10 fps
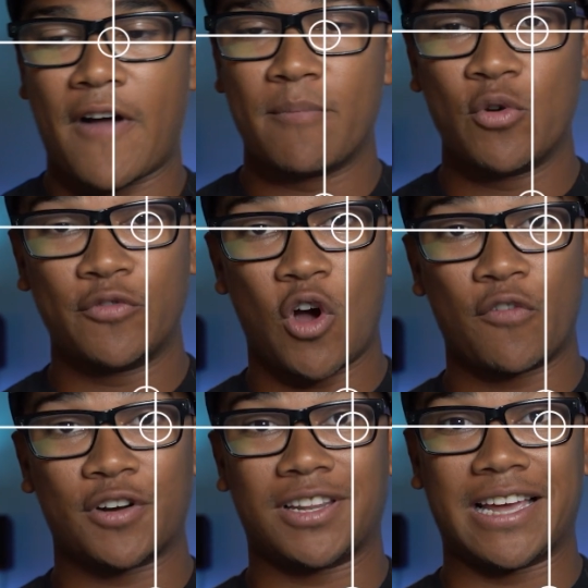I moved
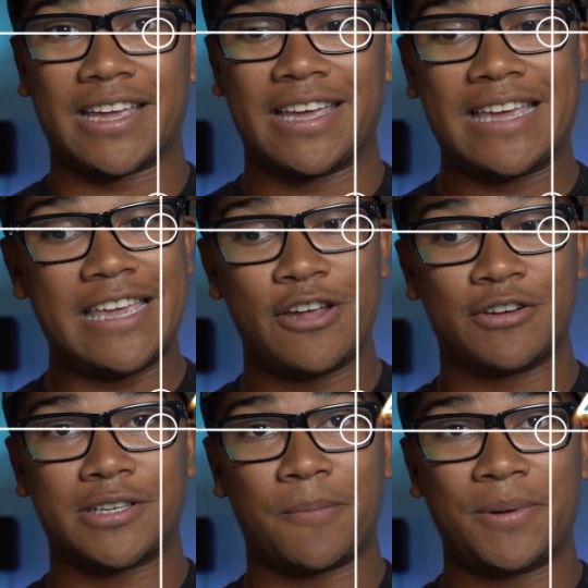over to like here
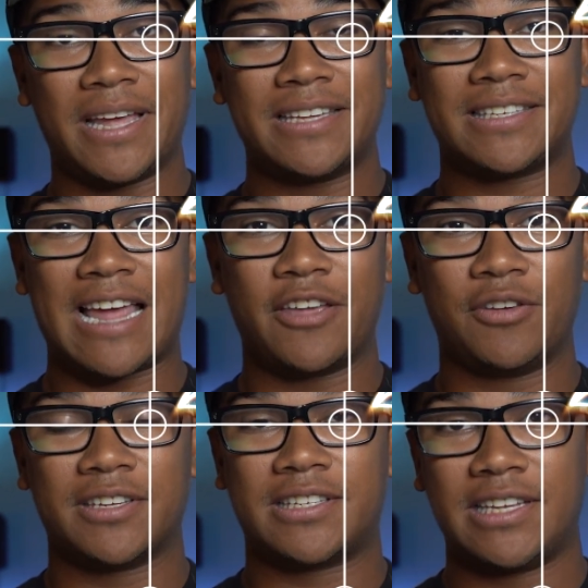someplace, now you
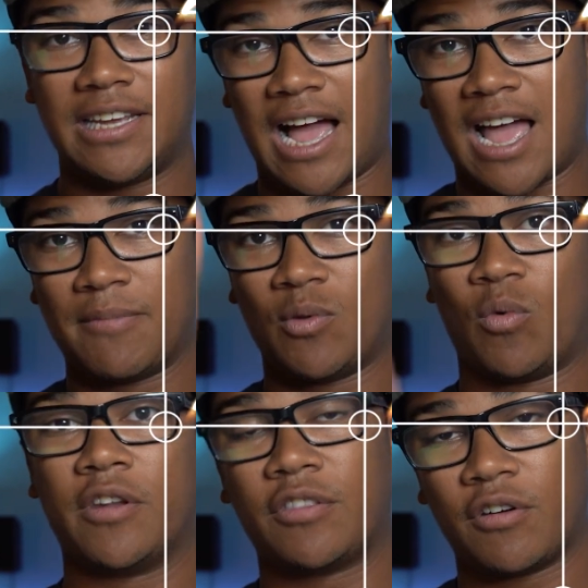can see I'm in
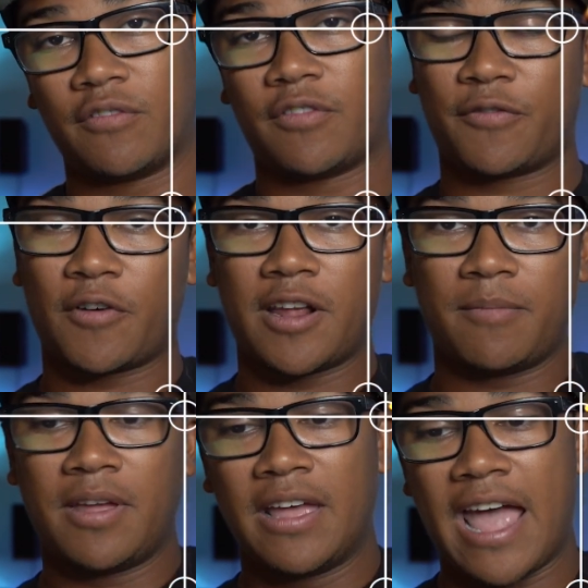1/3 of the
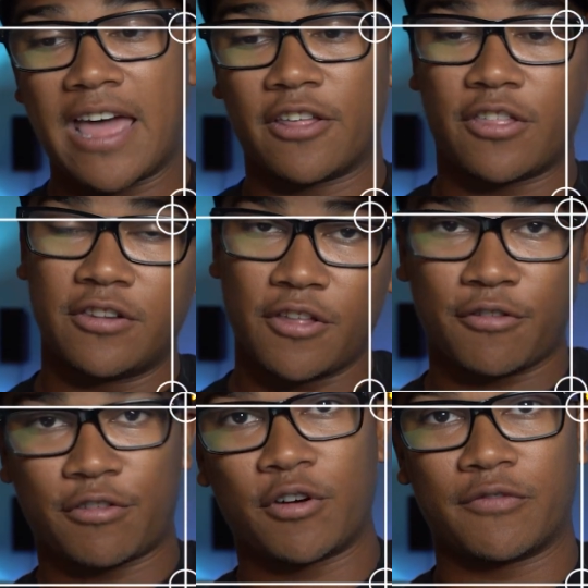frame and another
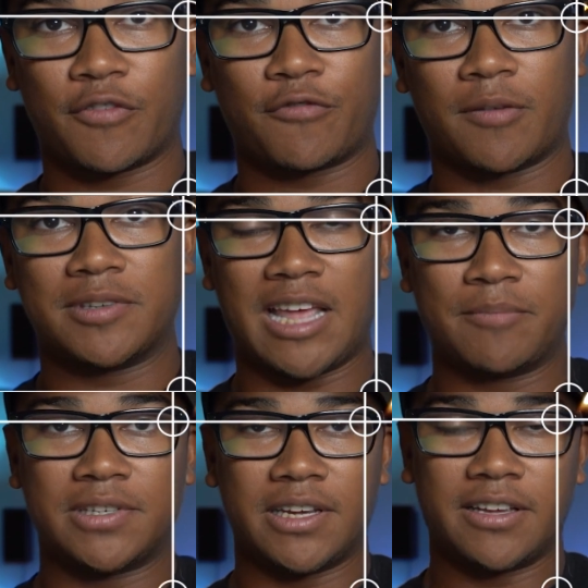third of the frame is
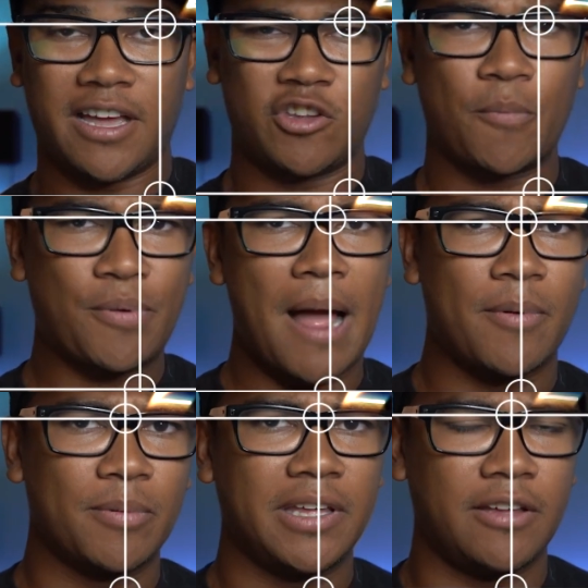empty. And you'll
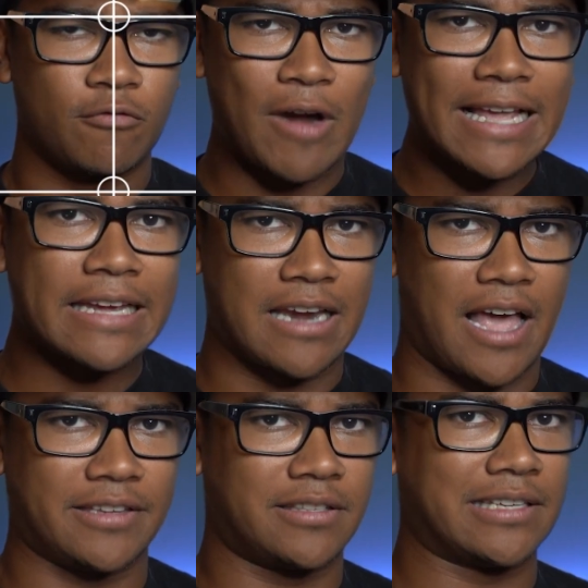probably
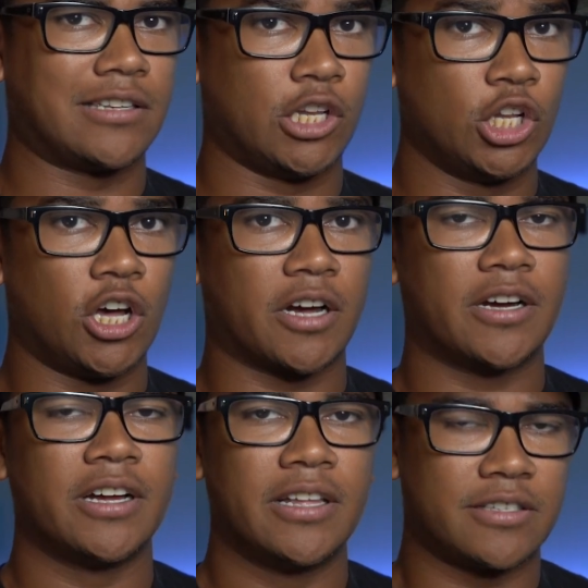recognize this
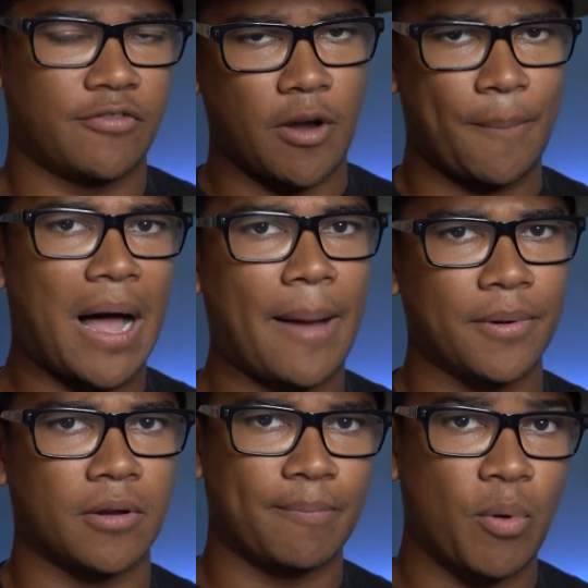look. This is a very
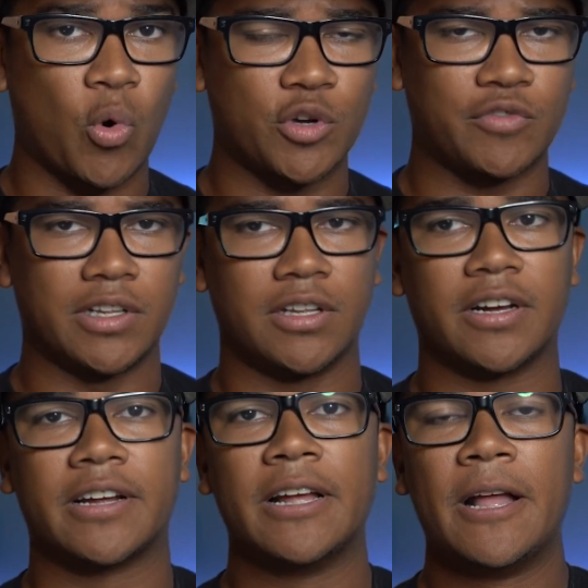popular portrait
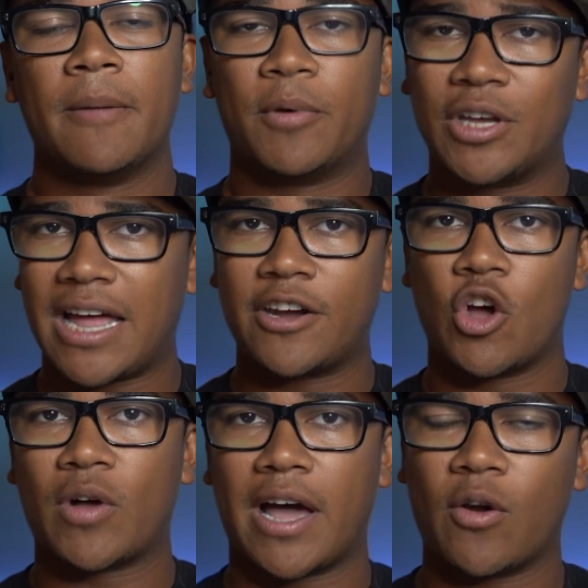look, but you gotta
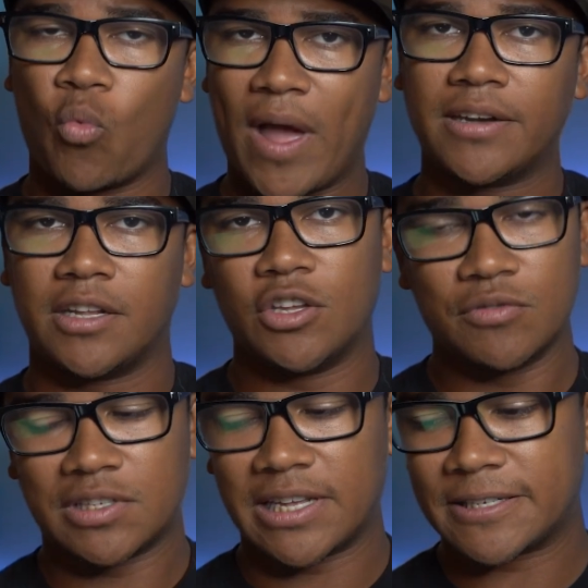know kind of when to
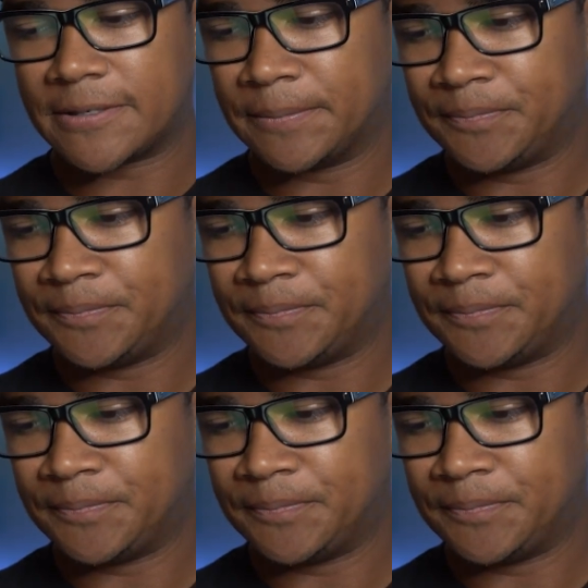use this.